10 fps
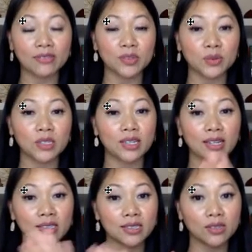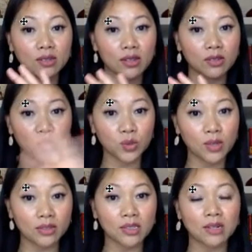So he gets
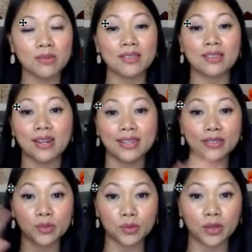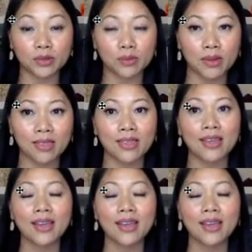2,000 a month and I get 2,000 a month.